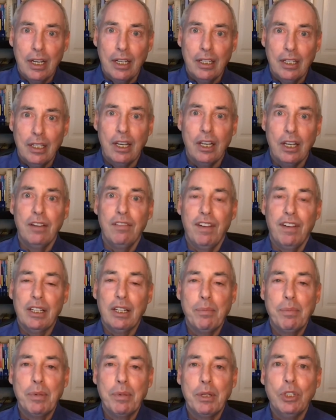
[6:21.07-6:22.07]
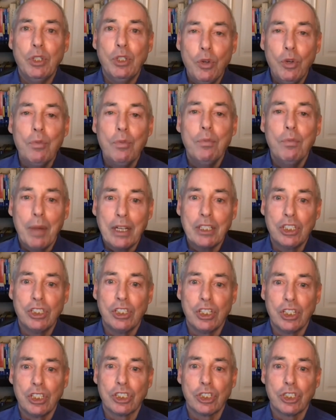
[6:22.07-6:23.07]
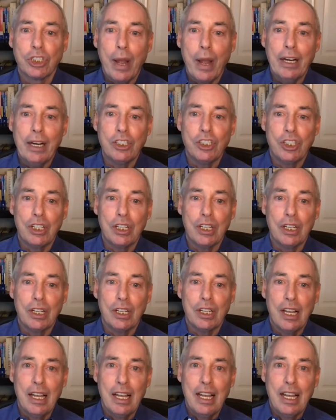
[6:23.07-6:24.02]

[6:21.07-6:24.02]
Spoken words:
to develop a new messaging strategy